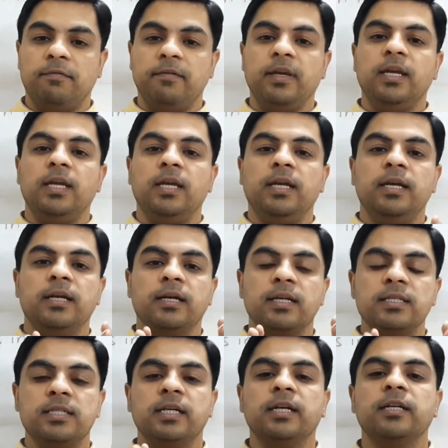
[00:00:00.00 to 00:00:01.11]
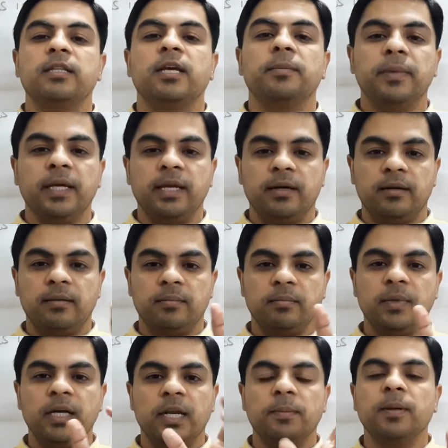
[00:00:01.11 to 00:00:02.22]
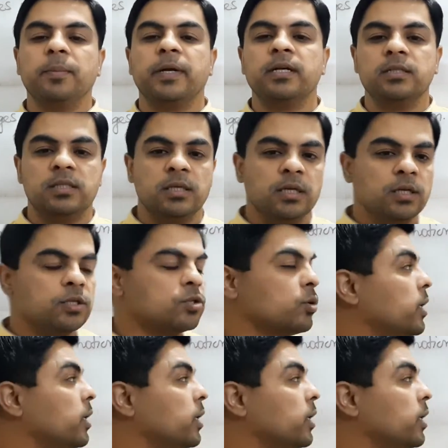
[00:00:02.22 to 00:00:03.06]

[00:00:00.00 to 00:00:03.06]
we consider them in multiple parts. So